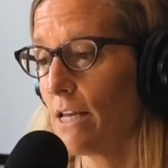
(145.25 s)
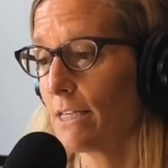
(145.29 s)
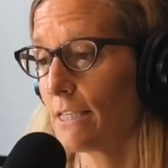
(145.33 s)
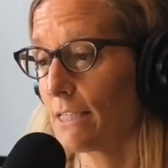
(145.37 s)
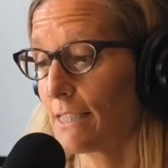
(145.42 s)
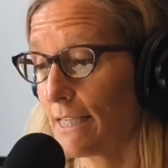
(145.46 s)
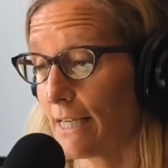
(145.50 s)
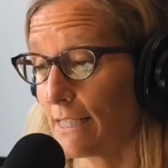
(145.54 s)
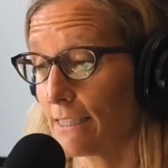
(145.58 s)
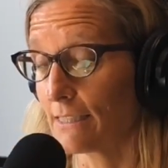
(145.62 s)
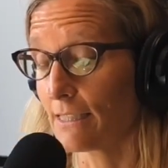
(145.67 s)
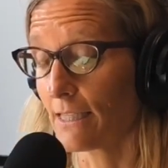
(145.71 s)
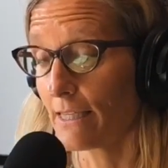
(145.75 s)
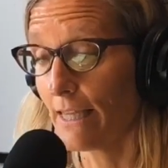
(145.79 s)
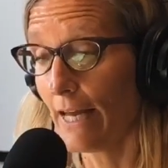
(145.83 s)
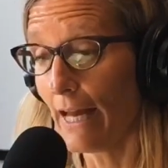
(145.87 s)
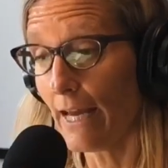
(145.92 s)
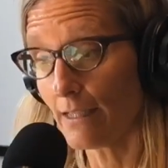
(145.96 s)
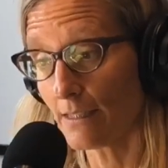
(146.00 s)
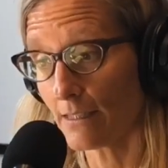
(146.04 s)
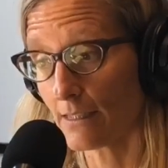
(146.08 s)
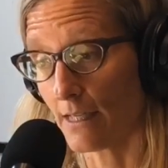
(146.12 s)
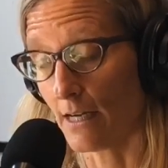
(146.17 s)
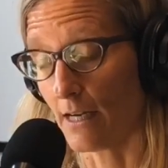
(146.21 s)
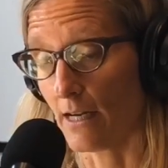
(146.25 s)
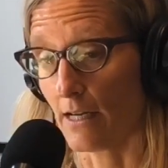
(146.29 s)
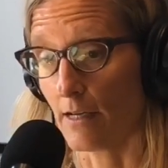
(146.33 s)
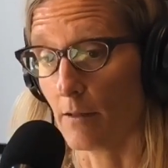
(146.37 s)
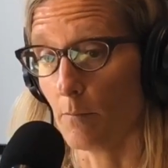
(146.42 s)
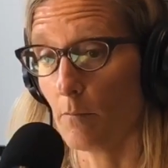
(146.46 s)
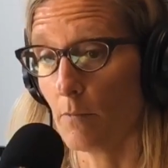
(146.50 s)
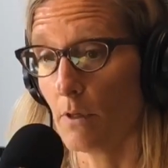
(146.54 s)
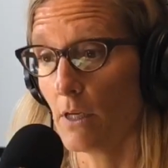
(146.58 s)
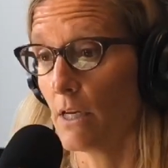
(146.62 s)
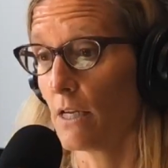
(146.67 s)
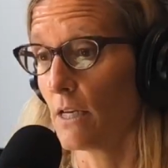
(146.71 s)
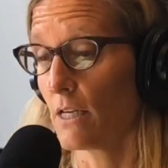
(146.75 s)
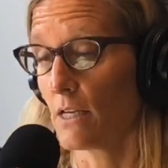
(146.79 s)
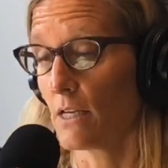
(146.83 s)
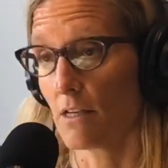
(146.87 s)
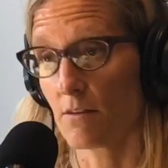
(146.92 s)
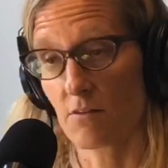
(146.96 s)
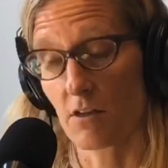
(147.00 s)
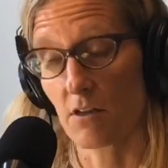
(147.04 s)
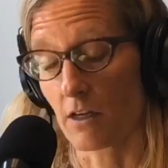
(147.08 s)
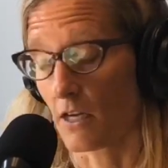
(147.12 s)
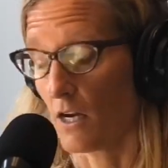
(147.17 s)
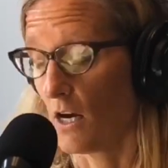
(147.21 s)
Since that time,
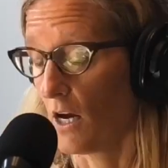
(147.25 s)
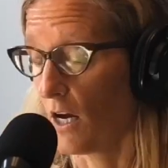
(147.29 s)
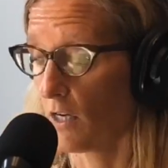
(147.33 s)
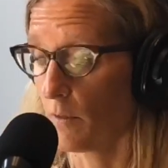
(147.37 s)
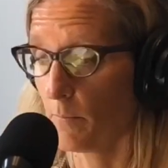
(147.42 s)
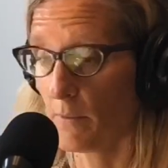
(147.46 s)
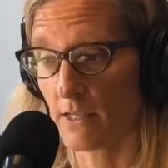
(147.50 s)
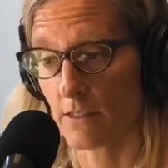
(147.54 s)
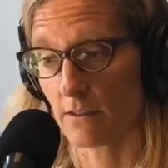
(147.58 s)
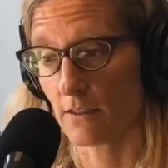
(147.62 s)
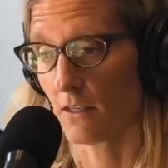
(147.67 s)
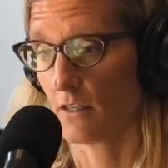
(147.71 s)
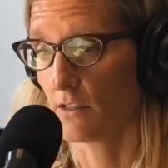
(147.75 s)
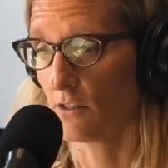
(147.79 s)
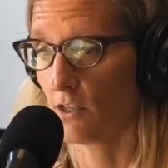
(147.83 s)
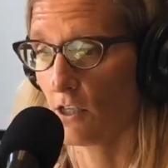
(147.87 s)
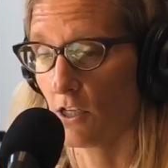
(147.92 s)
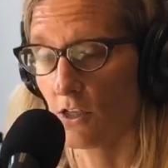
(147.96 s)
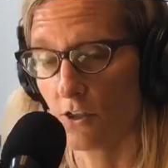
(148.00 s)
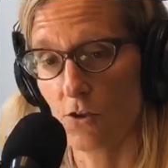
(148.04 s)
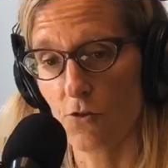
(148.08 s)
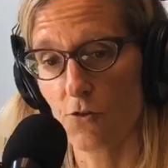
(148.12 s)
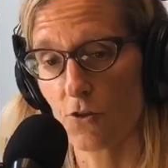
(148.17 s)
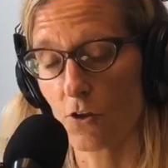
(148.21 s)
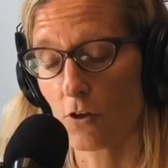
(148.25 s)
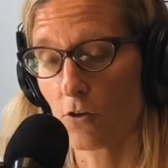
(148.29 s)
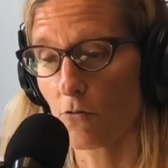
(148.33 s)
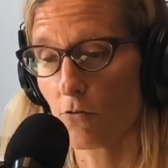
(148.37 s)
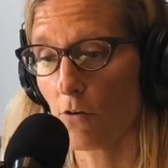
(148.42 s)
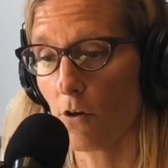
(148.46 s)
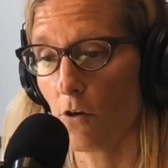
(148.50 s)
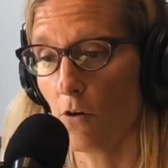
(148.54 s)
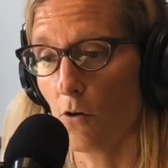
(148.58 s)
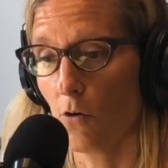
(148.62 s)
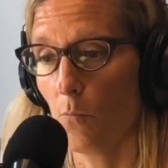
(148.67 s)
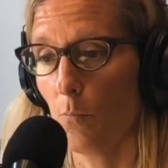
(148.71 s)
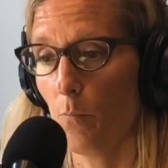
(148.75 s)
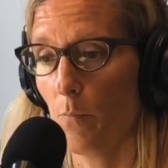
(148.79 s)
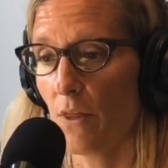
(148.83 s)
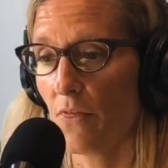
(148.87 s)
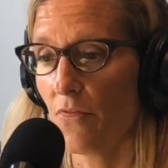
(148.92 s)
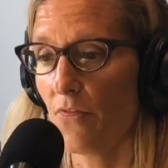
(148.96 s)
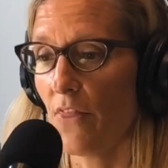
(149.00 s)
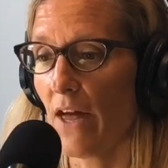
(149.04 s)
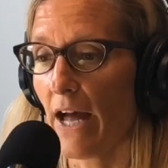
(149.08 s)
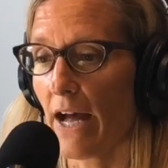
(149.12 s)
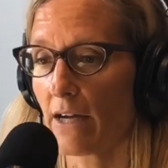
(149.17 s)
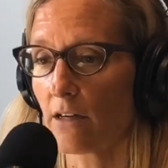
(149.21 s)
the economy has continued to grow,
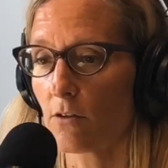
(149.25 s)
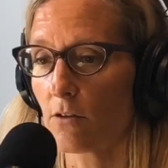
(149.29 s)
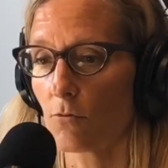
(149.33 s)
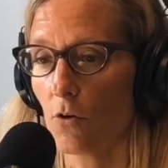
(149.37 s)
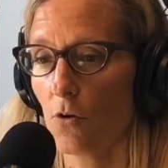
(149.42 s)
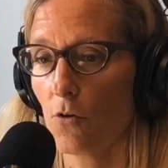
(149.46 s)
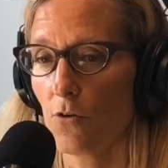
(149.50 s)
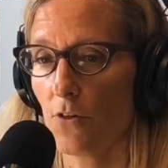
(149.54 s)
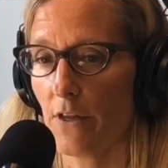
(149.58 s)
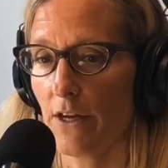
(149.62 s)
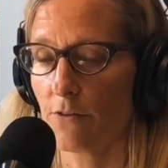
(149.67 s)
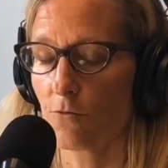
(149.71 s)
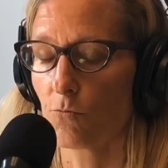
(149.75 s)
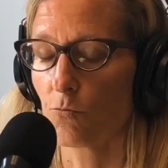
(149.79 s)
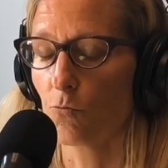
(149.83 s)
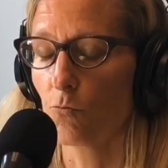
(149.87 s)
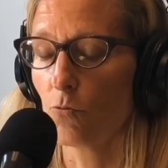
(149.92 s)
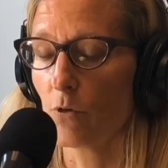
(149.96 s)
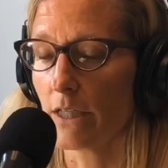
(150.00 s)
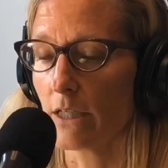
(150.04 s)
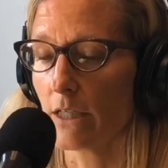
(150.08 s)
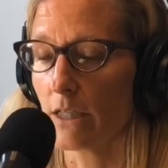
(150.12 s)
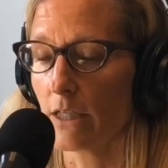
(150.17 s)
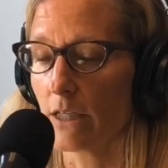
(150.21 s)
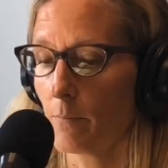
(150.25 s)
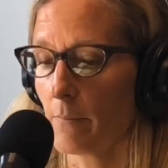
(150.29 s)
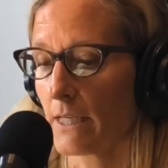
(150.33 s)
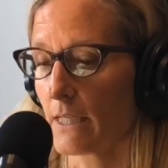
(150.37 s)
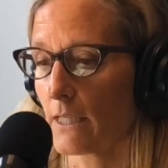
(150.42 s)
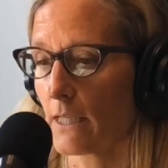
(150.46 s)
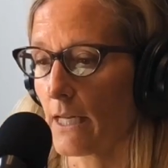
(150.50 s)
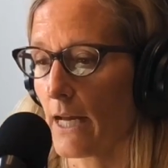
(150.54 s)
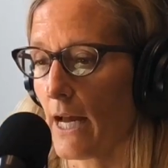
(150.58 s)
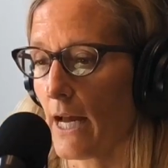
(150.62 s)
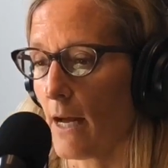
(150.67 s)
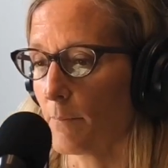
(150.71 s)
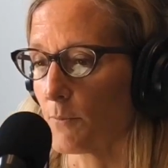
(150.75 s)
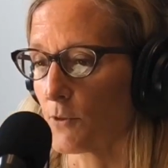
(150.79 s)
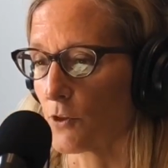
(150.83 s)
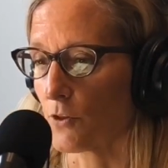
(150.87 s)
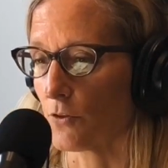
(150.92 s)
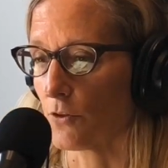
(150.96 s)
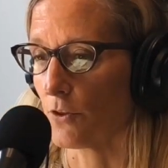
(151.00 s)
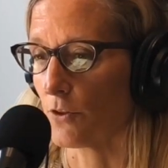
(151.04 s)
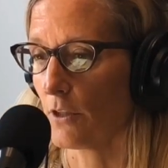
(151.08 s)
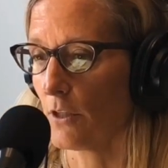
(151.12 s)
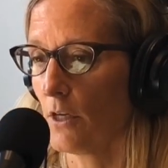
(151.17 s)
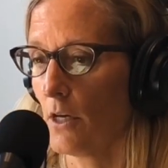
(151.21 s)
but that growth has really been
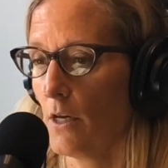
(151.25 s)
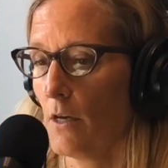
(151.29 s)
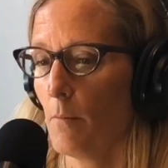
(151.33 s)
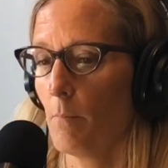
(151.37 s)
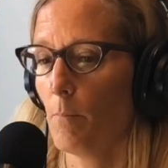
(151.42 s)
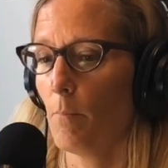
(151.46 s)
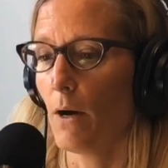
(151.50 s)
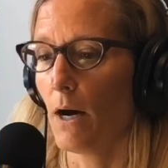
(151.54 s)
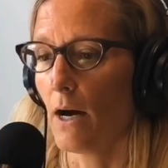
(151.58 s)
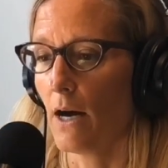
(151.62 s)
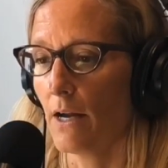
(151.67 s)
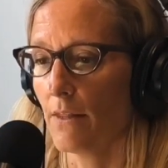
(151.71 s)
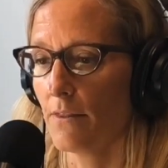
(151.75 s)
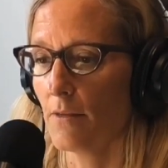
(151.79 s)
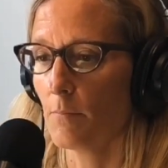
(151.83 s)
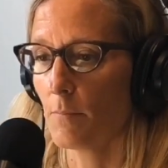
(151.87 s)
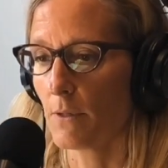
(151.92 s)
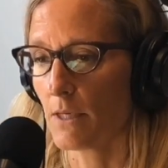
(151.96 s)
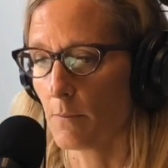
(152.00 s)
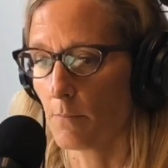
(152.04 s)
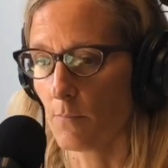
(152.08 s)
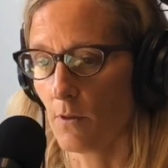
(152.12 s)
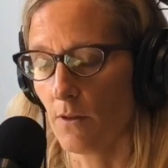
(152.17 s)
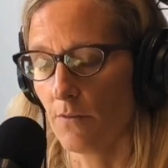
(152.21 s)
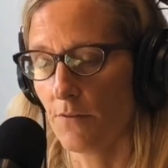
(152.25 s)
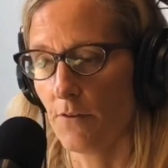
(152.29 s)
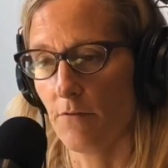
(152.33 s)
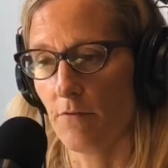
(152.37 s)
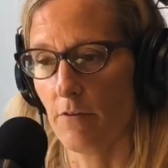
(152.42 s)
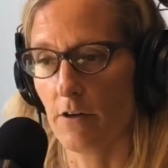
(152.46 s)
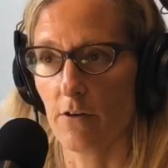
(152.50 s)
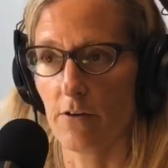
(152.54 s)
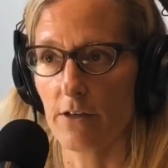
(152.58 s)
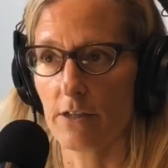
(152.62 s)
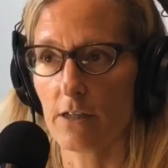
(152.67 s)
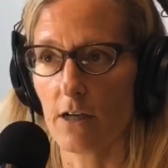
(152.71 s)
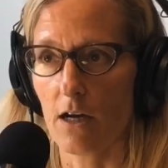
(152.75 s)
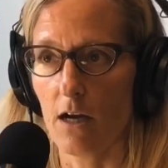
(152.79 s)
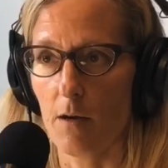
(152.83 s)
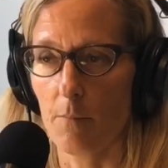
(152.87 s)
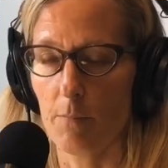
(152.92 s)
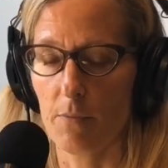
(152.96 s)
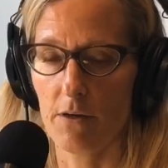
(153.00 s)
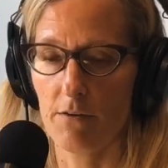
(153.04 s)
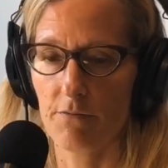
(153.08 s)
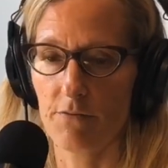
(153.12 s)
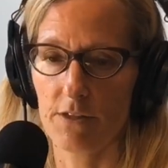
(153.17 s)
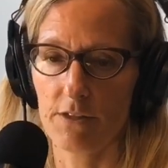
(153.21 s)
captured by the people at the very
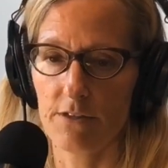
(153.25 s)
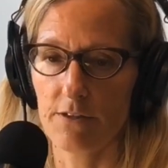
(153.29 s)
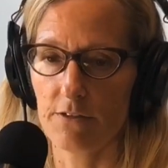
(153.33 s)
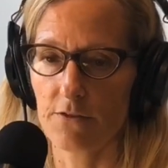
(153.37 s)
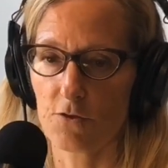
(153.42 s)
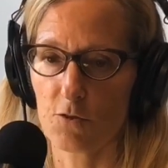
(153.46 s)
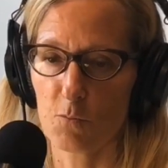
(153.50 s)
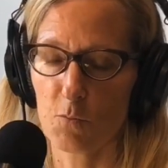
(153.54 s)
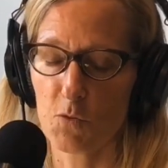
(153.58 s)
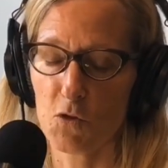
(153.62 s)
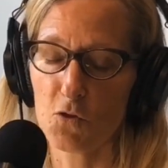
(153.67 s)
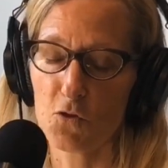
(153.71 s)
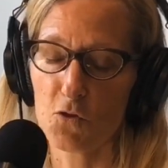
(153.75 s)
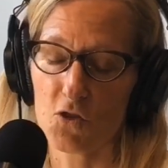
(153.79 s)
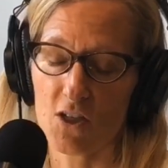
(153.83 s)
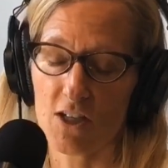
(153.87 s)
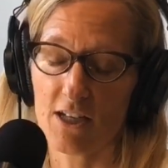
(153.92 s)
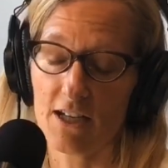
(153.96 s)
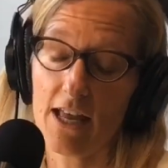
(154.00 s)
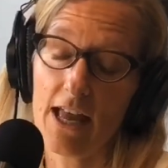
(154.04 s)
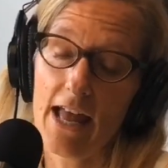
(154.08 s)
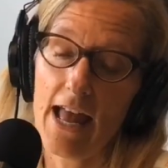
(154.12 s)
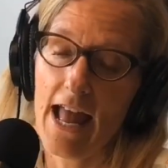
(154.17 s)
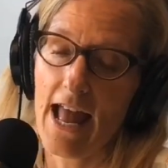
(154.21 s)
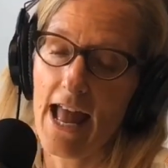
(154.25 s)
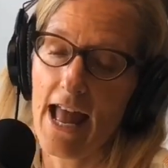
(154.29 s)
top of the distribution.